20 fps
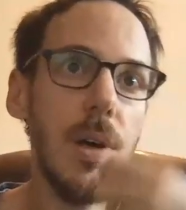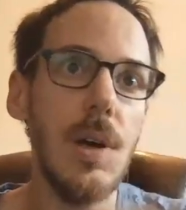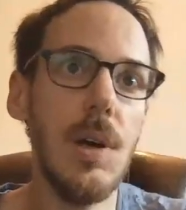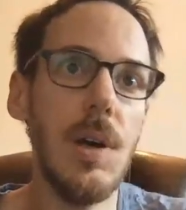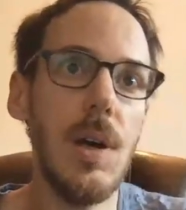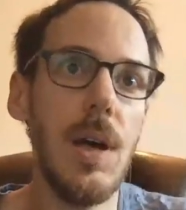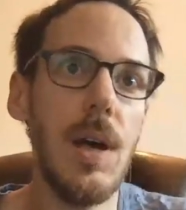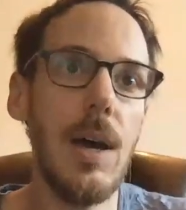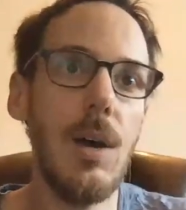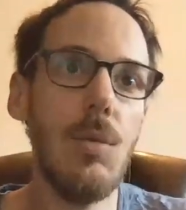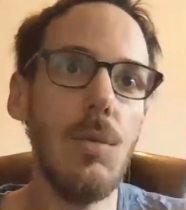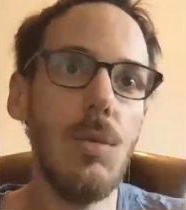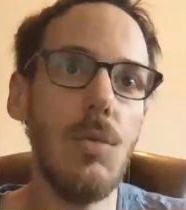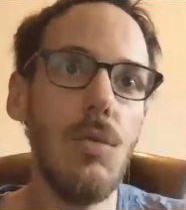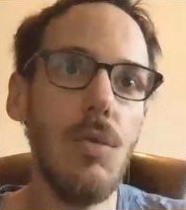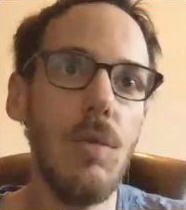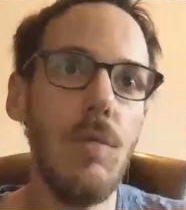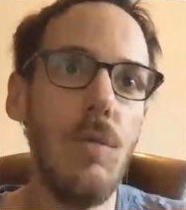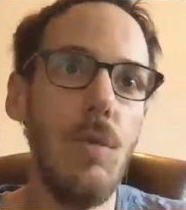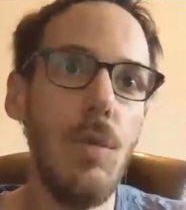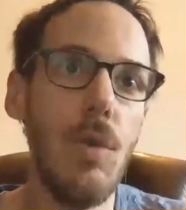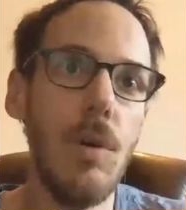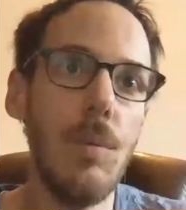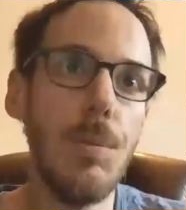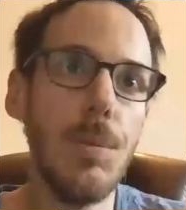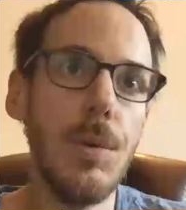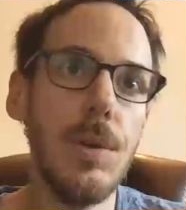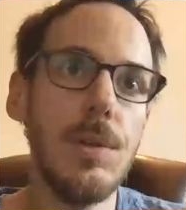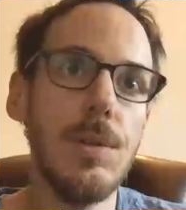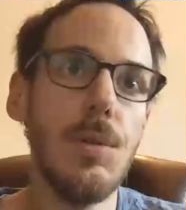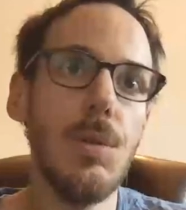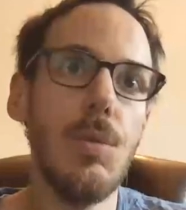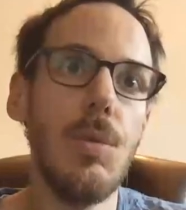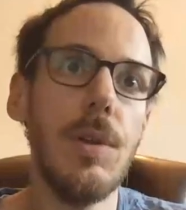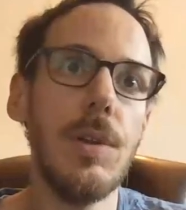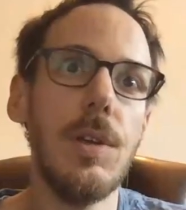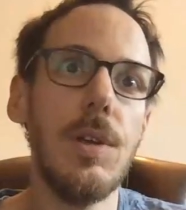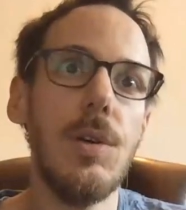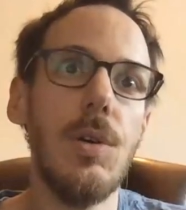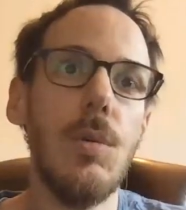our reverb is
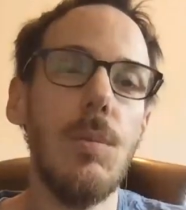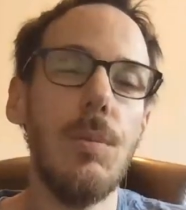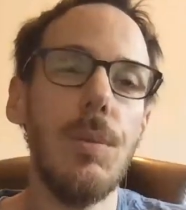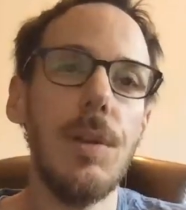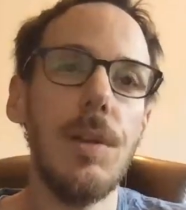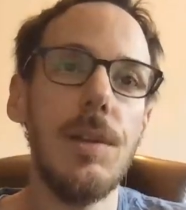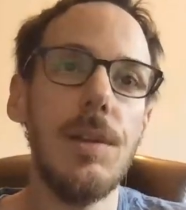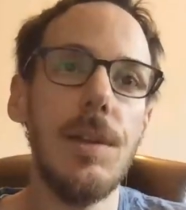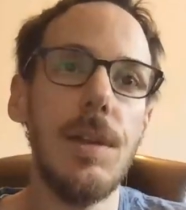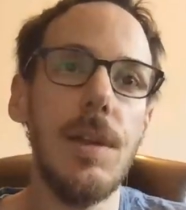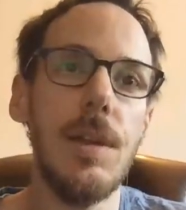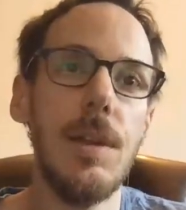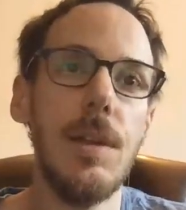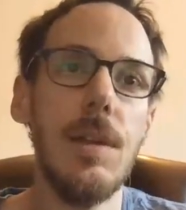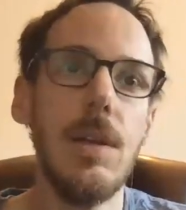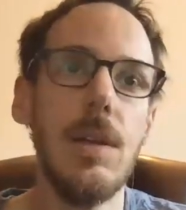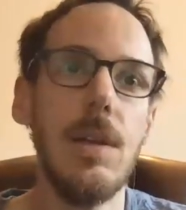already completely